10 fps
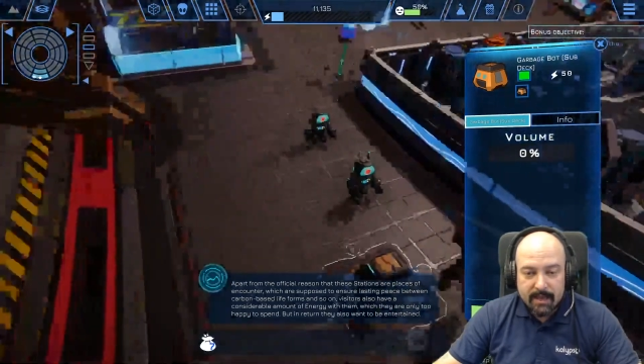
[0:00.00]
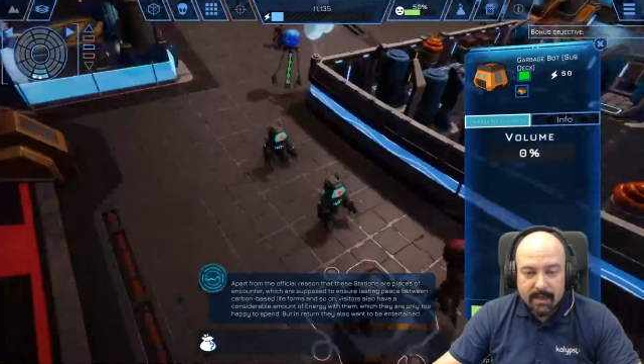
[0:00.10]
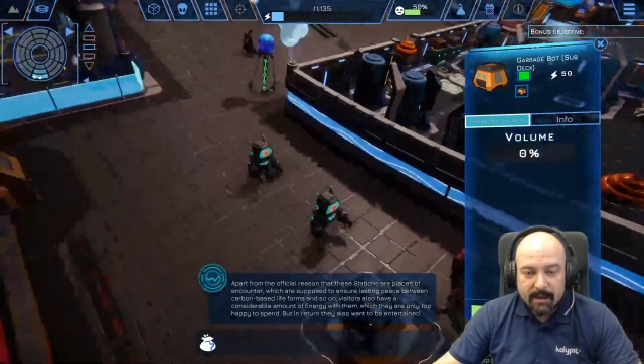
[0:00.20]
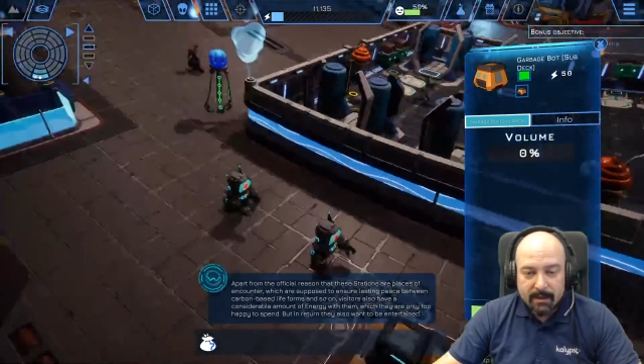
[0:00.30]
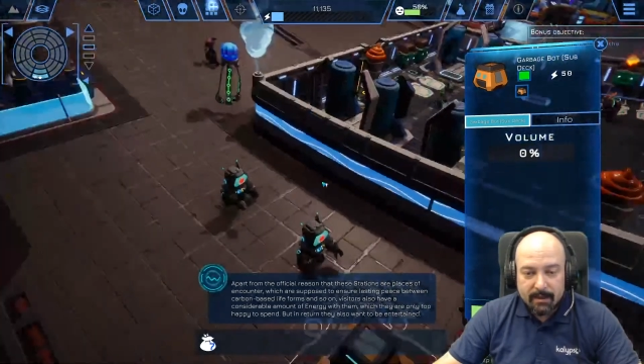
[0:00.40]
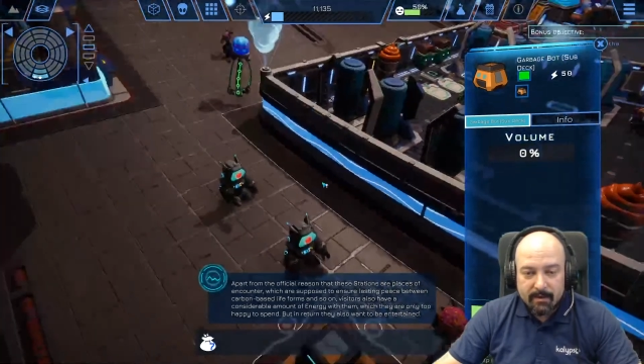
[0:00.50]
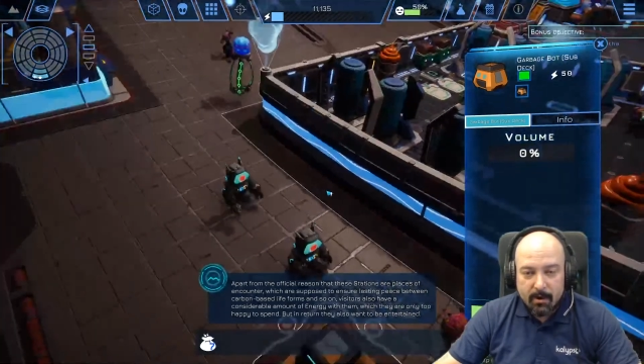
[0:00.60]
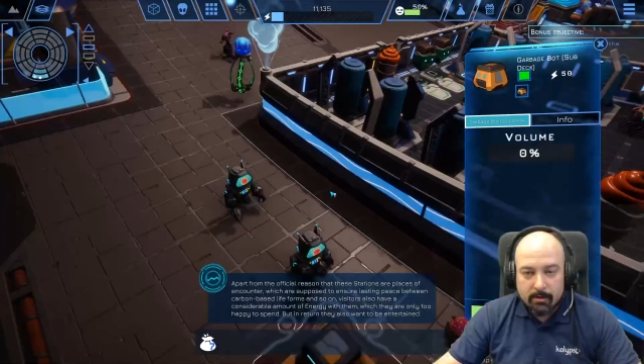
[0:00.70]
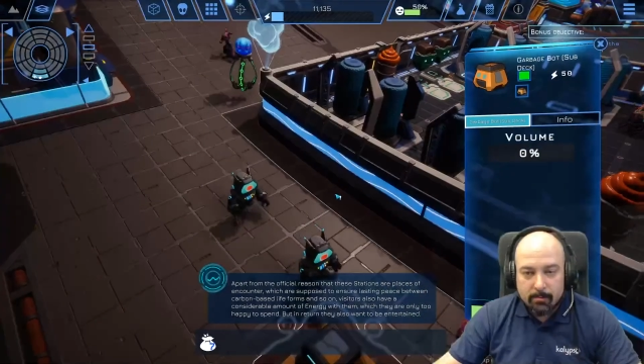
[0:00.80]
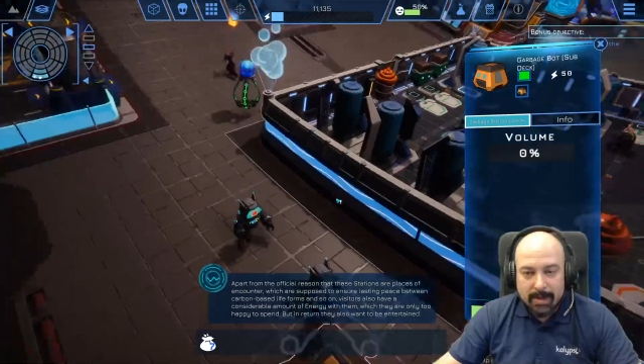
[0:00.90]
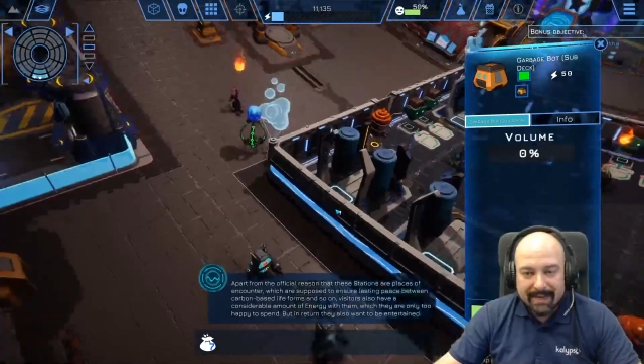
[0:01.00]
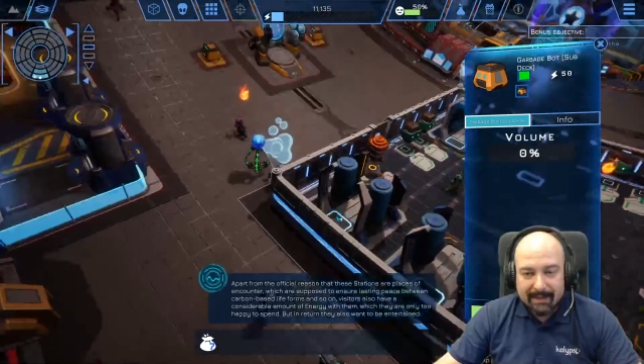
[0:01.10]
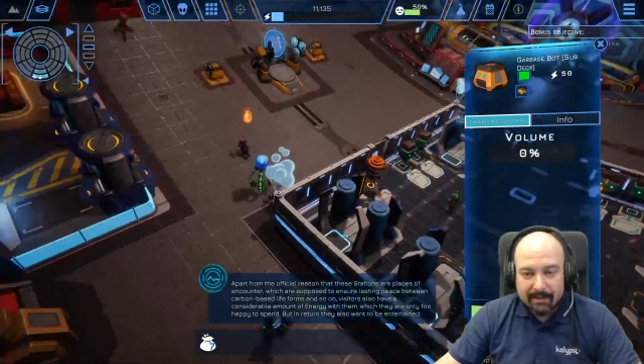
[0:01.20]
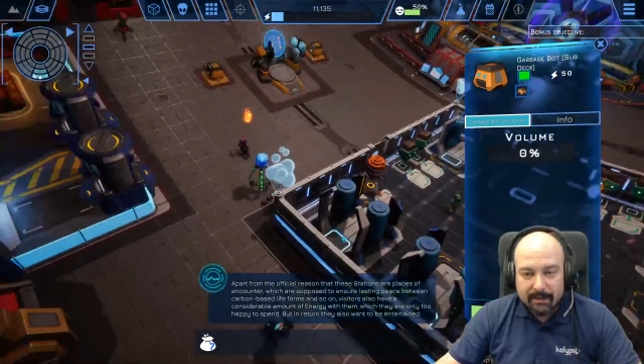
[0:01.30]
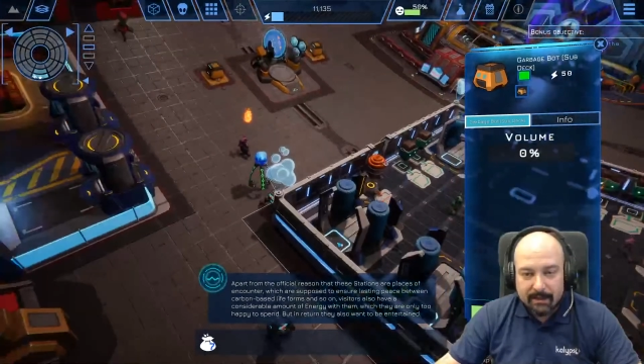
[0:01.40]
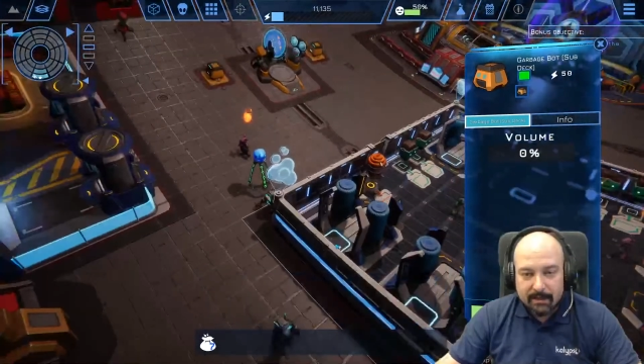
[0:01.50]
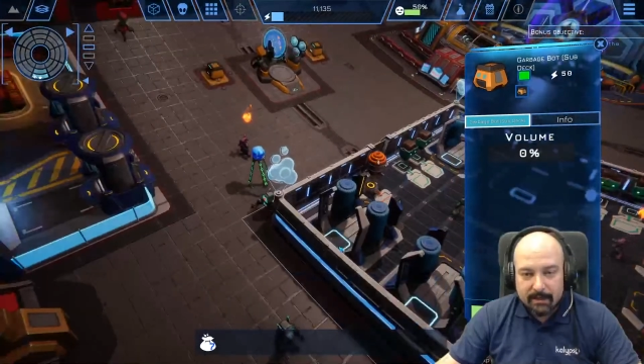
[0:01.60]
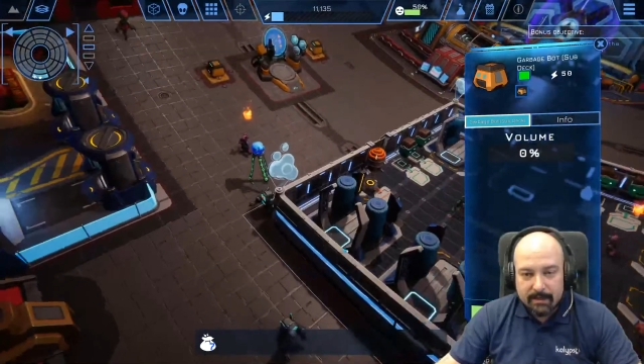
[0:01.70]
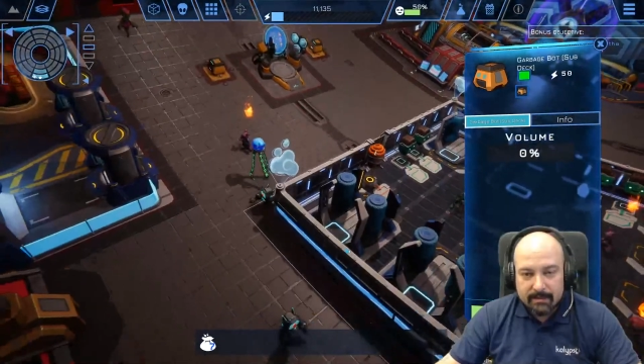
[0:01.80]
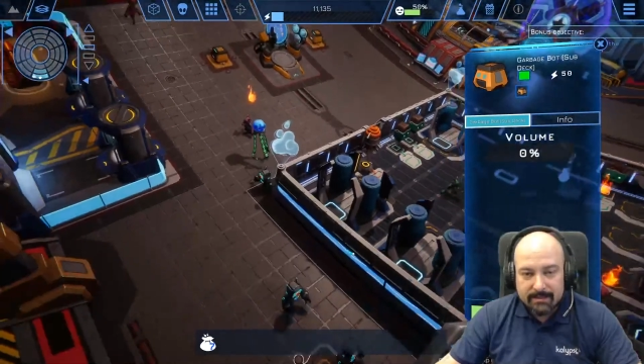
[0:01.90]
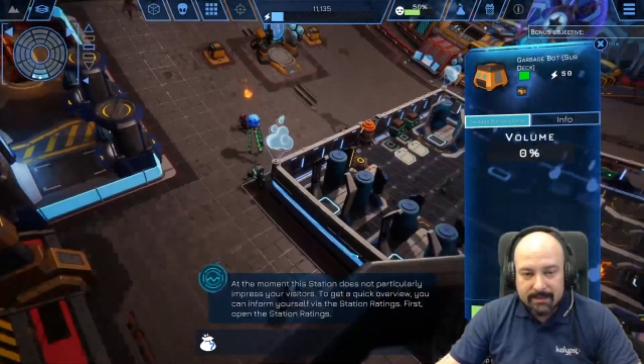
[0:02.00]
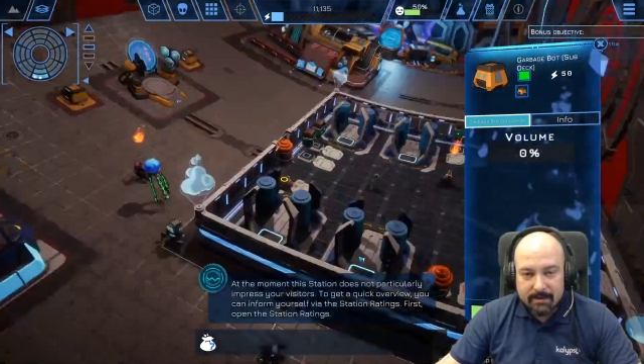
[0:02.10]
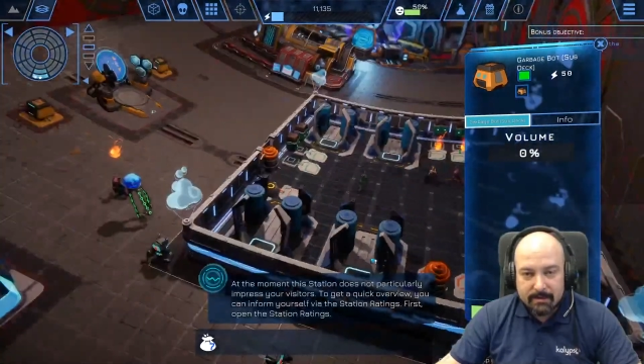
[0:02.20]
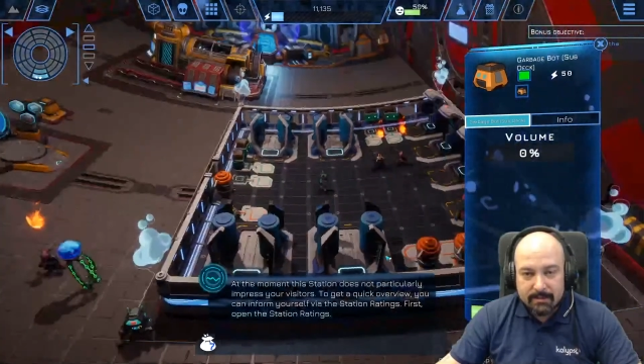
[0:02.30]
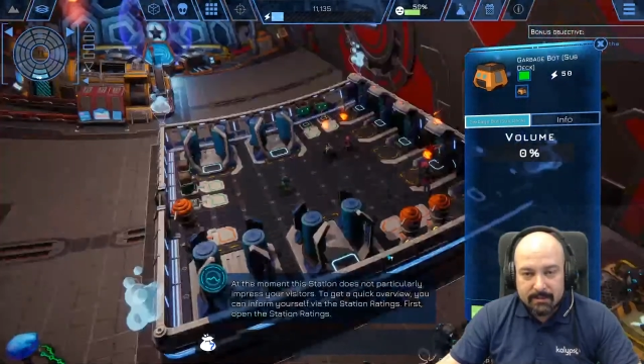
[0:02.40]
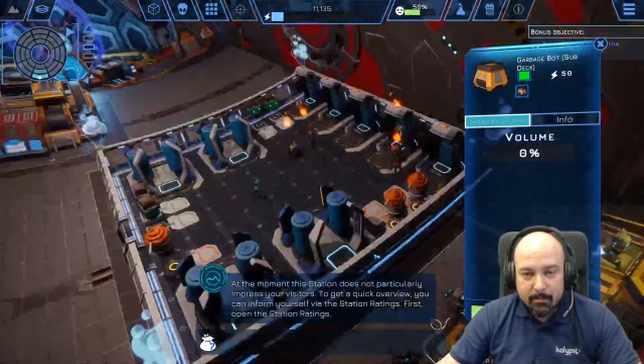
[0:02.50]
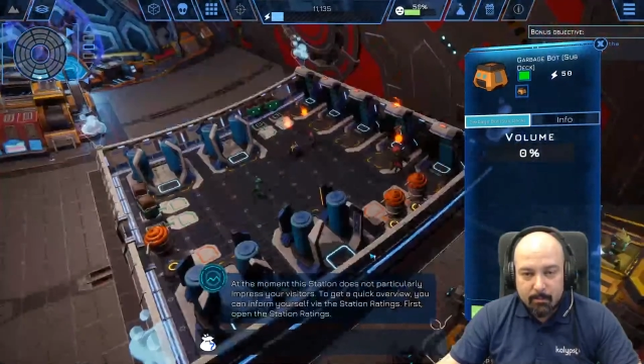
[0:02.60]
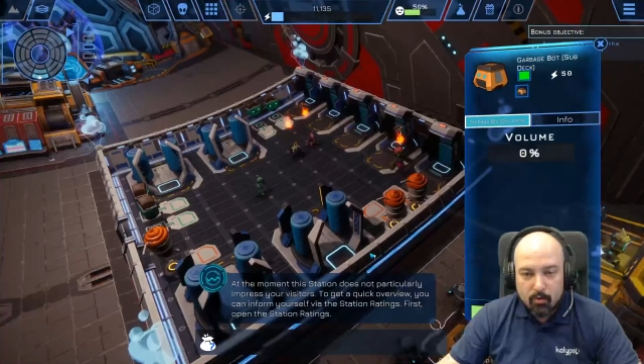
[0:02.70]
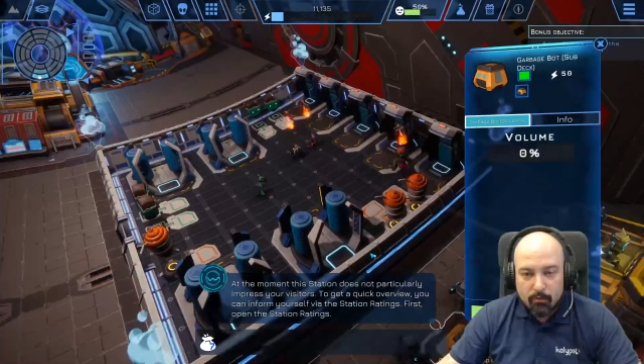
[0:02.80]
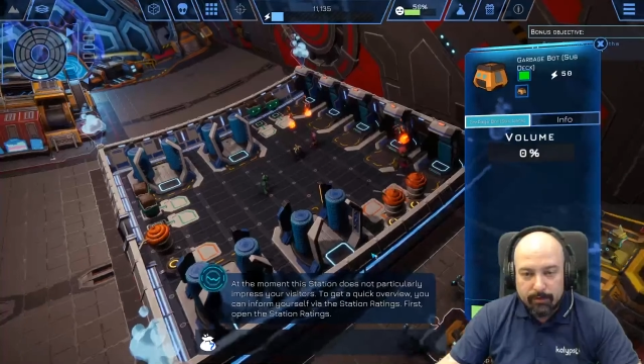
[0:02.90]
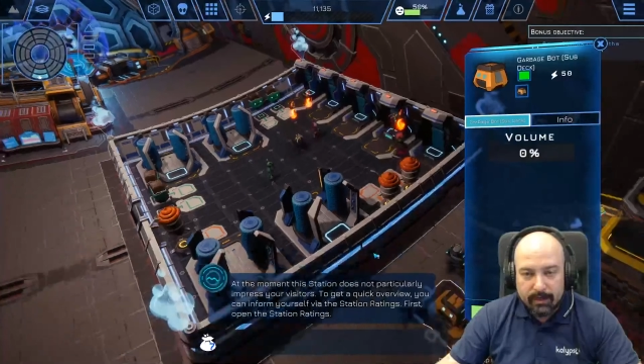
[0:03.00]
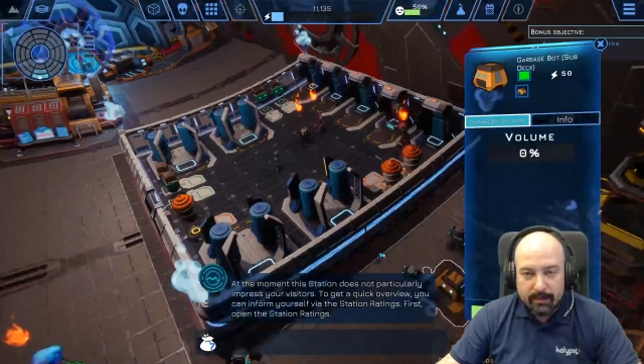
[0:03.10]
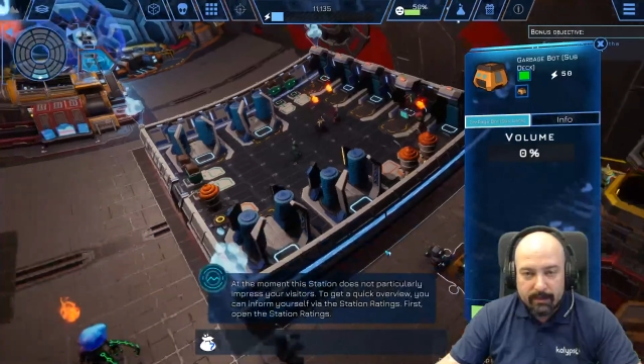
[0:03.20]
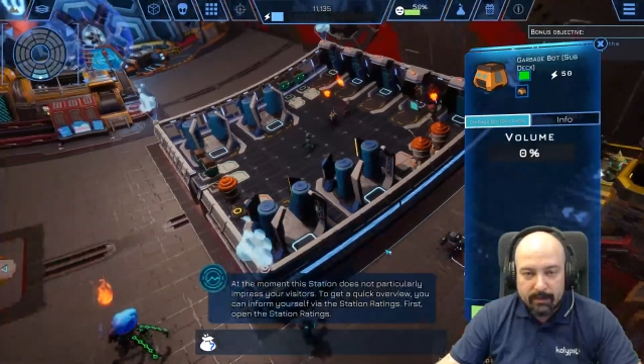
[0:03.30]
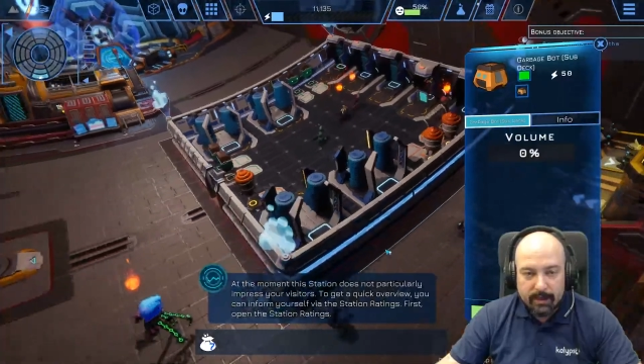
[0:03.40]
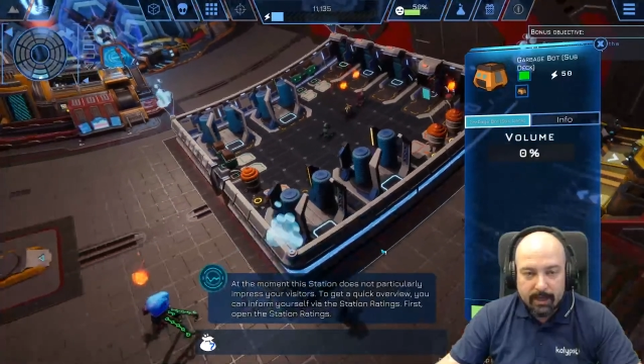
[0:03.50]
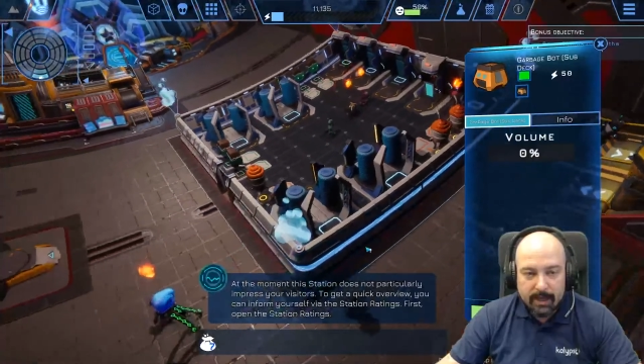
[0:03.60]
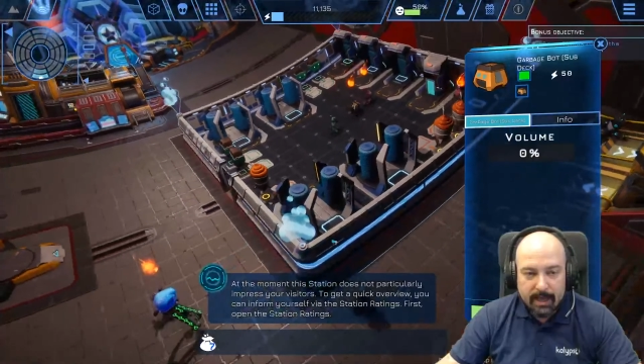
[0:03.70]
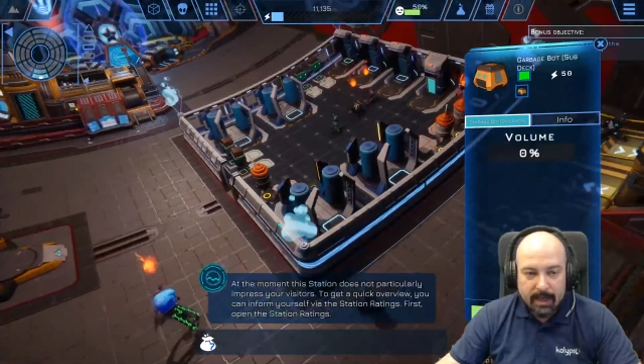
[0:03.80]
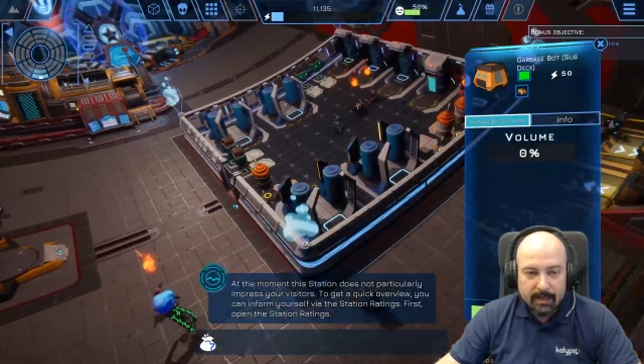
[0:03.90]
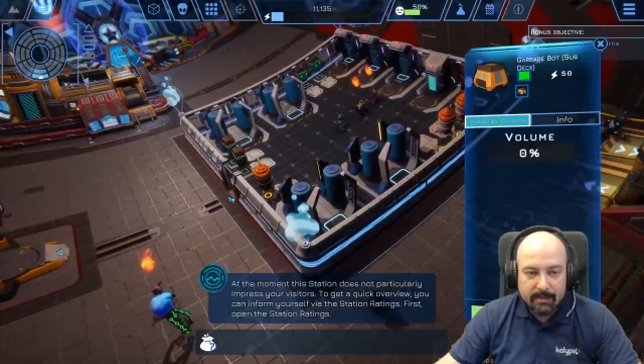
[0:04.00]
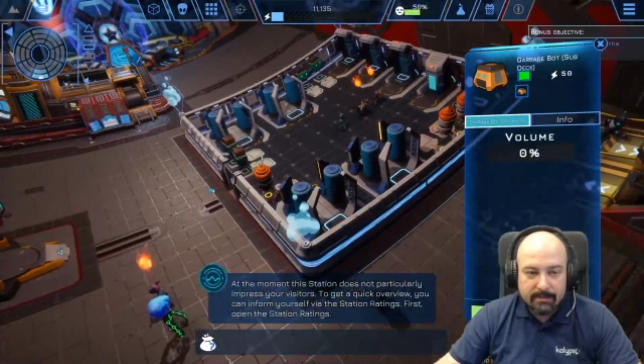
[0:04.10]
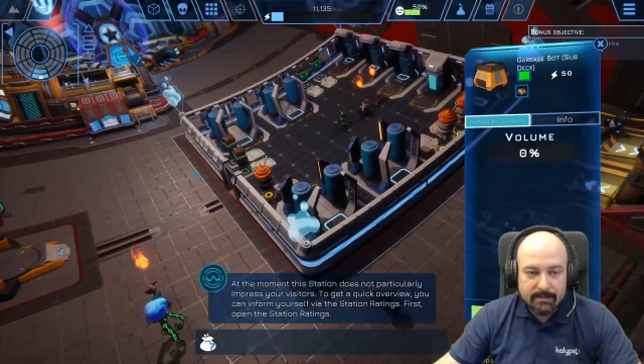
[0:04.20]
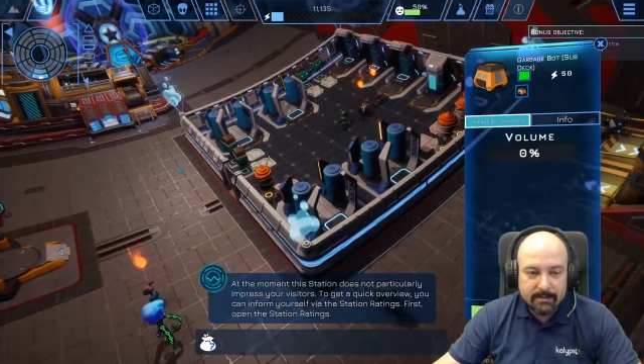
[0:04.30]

it automatically starts moving, and